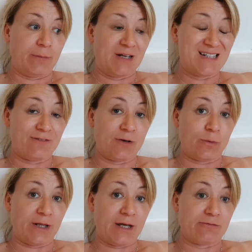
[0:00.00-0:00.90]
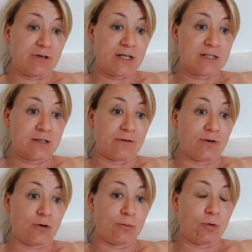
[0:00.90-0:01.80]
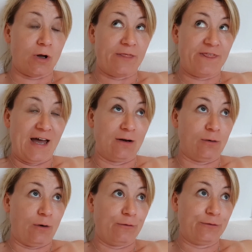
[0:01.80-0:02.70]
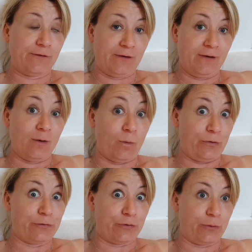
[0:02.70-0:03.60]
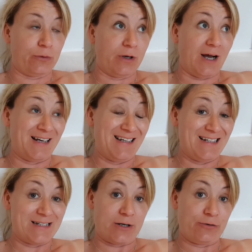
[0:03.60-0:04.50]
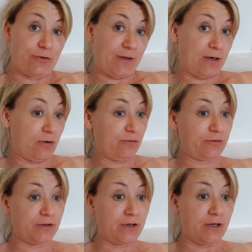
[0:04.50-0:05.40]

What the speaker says: But I definitely want to get rid of a lot more. And that loft, where you saw, I need to go through that loft.